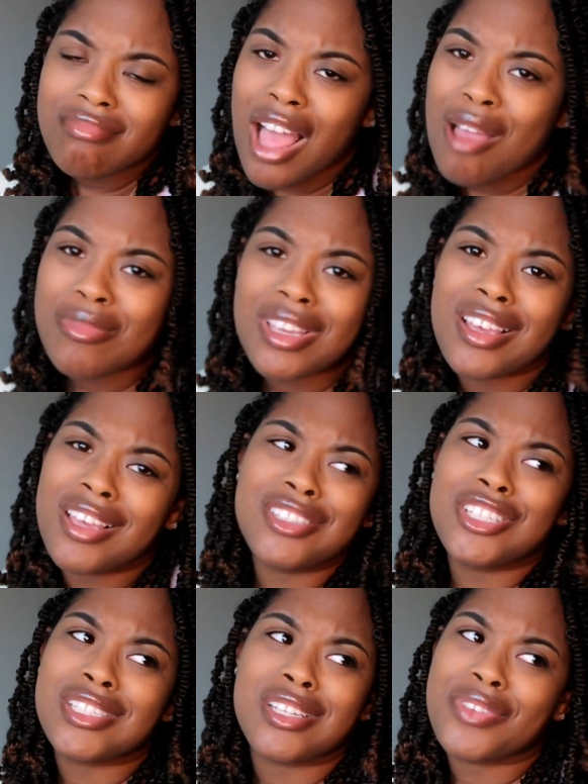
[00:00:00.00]
I mean, it's
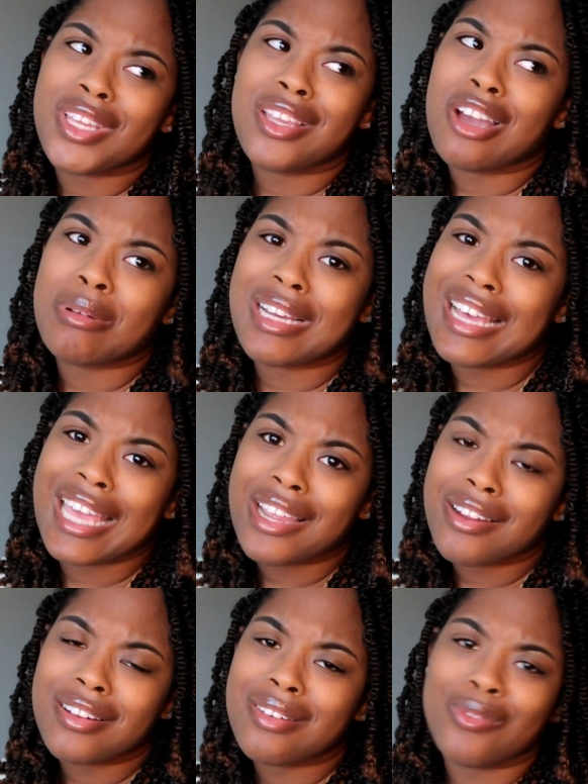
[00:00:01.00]
just a video about
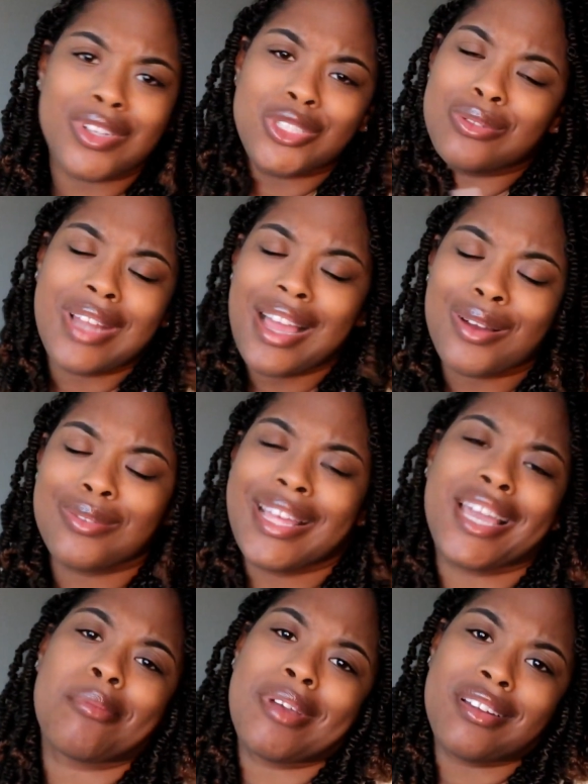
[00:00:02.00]
hair. What you not gonna
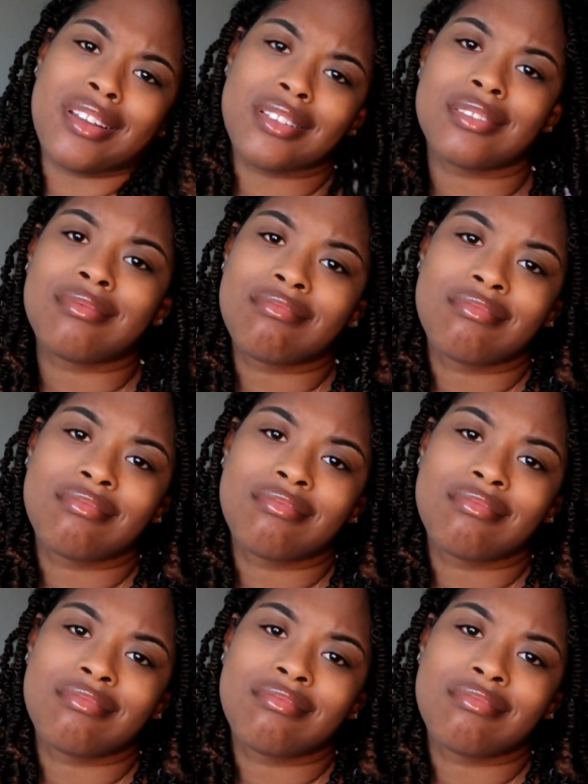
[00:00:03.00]
like about it?